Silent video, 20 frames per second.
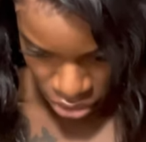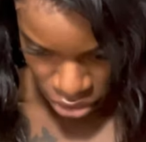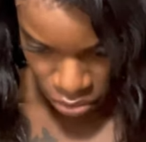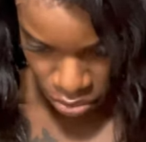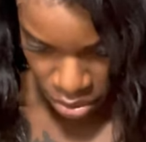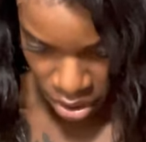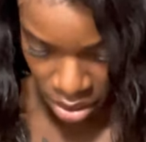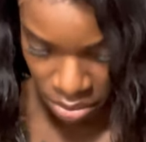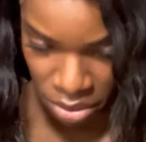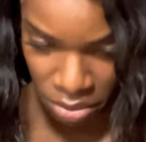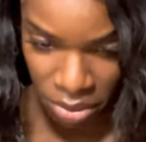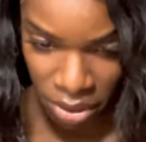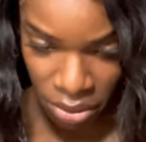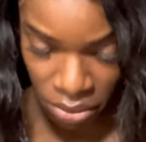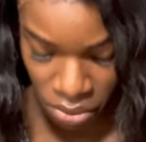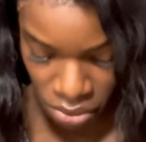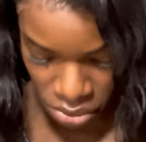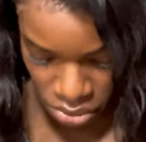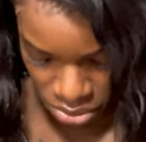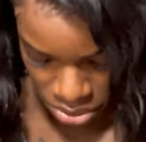is probably
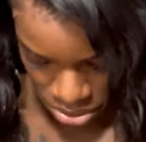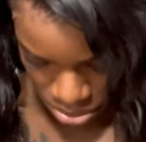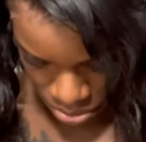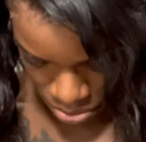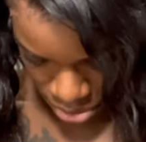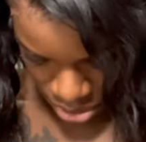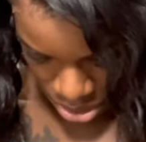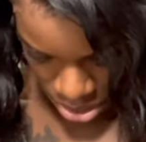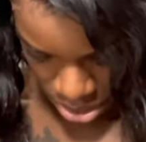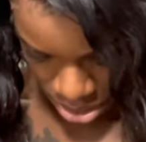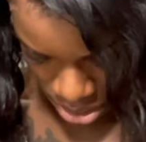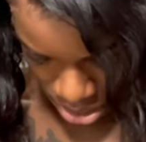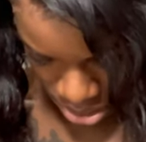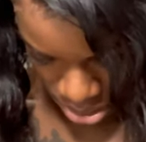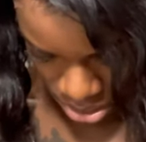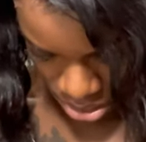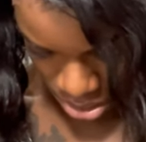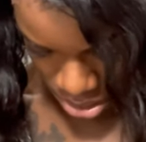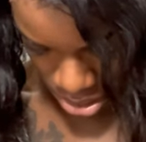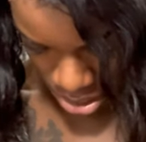ruined
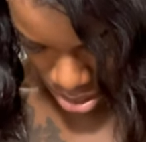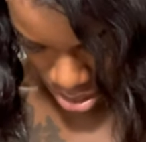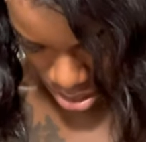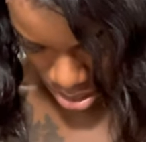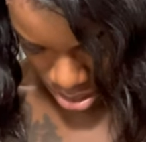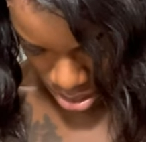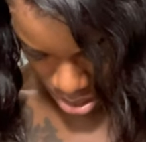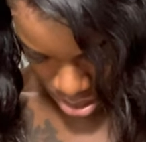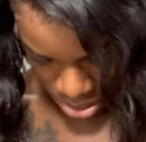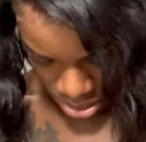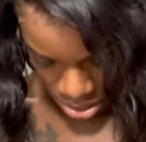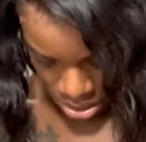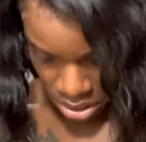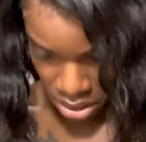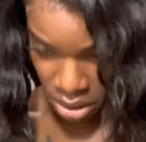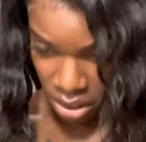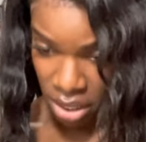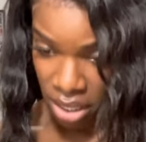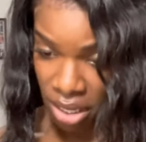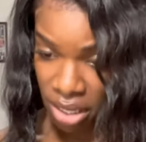because
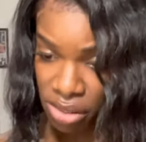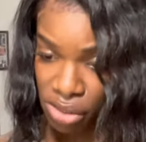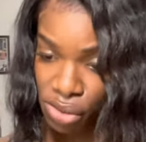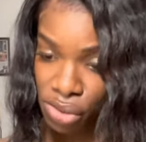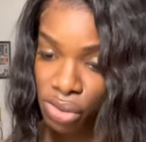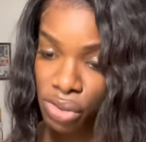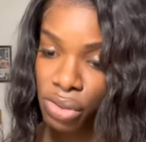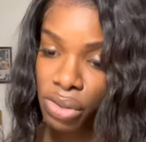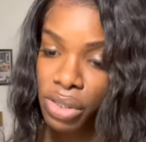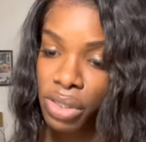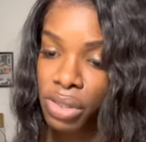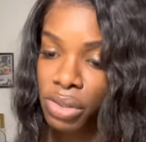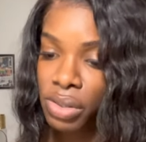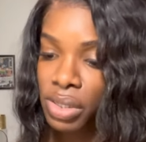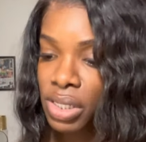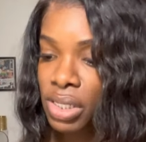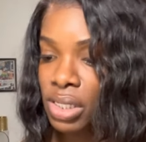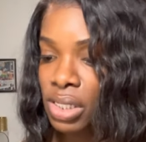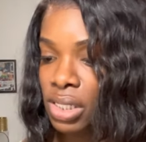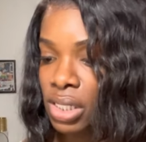the estradiol
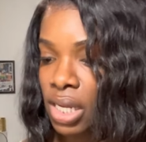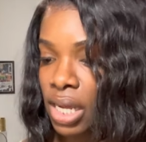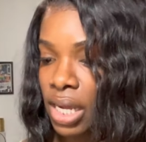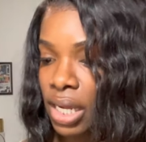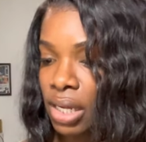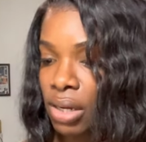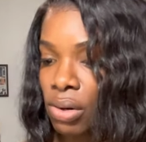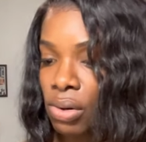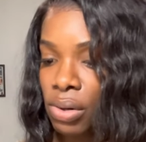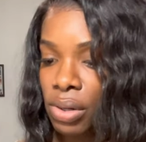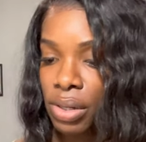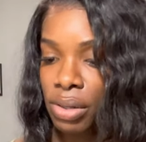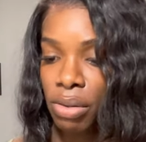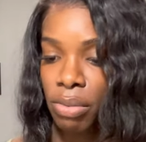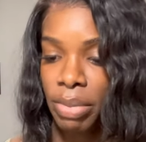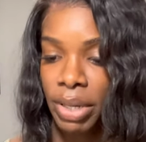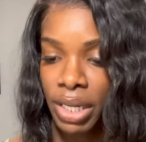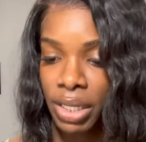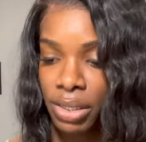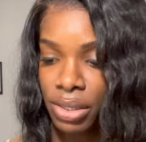is like oil
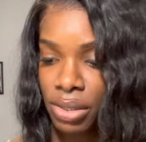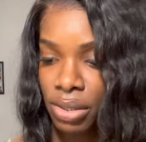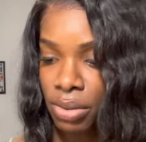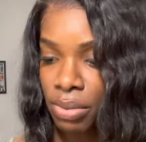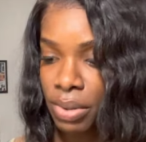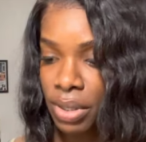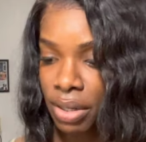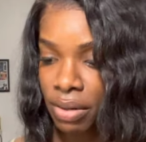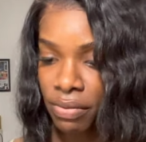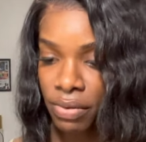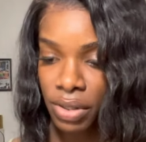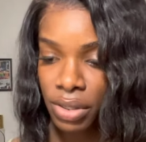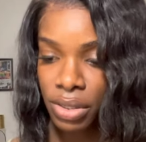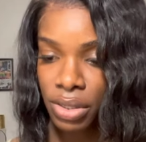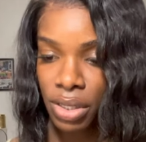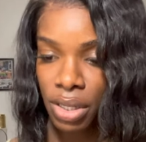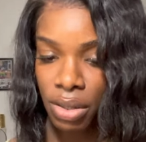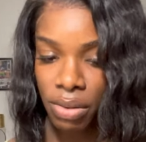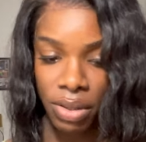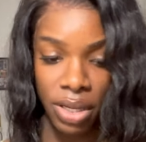based or whatever.
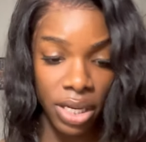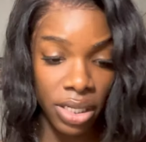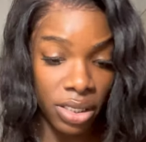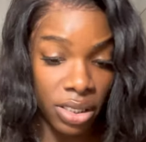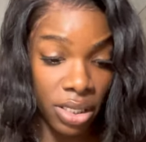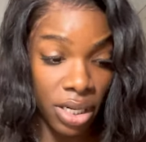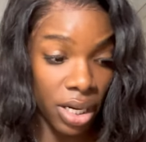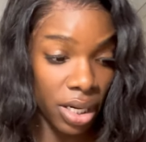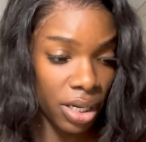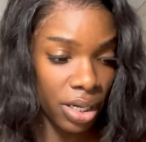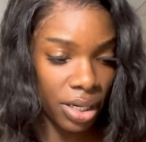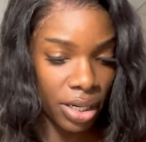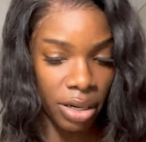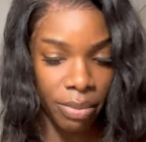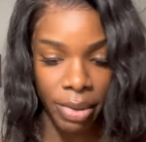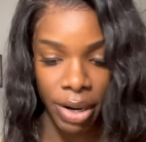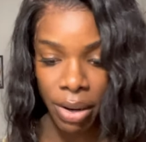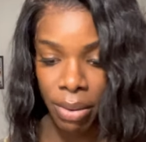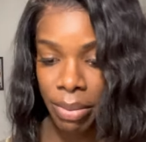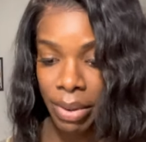So that's not going to
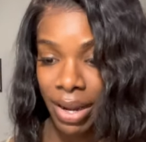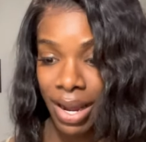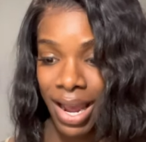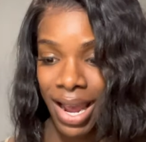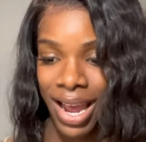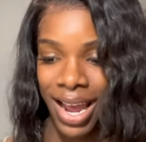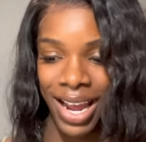come out, but